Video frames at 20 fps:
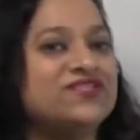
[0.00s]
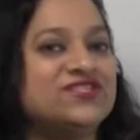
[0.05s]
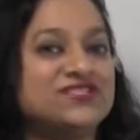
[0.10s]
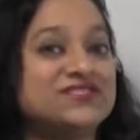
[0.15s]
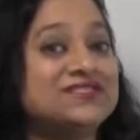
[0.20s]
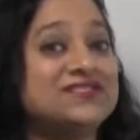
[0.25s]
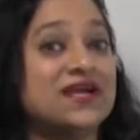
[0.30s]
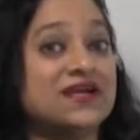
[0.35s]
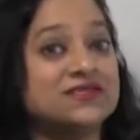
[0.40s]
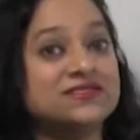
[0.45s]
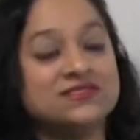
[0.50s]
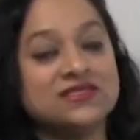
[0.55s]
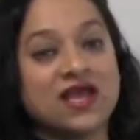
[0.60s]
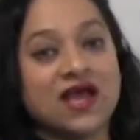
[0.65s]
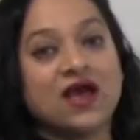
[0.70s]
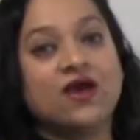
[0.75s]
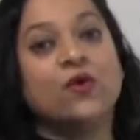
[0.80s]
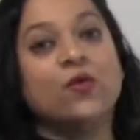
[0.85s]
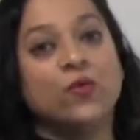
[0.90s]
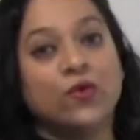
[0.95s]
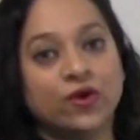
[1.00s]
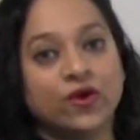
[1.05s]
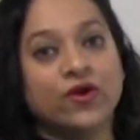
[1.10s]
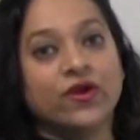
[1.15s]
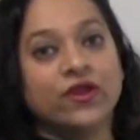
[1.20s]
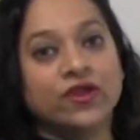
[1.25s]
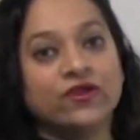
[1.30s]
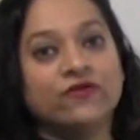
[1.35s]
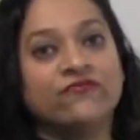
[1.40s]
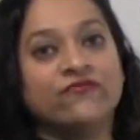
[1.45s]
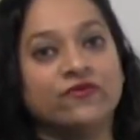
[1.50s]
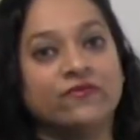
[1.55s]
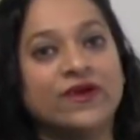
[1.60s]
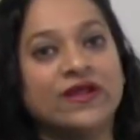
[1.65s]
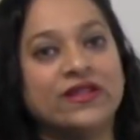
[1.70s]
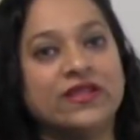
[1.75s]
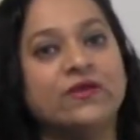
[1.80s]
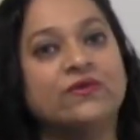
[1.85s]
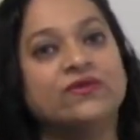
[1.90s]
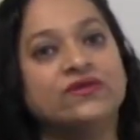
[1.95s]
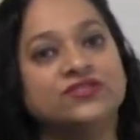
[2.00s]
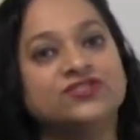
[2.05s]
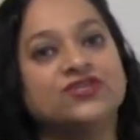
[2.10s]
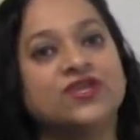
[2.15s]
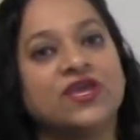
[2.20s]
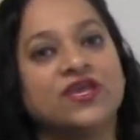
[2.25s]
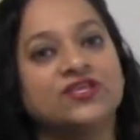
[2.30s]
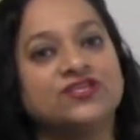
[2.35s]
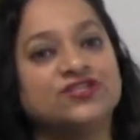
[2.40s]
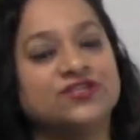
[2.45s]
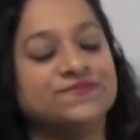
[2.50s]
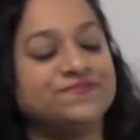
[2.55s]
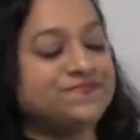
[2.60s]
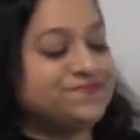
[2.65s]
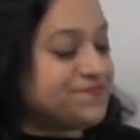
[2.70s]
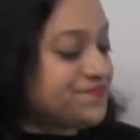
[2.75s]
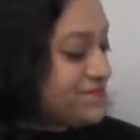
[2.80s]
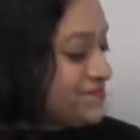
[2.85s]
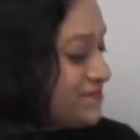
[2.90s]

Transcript: just does not work for bilingual education.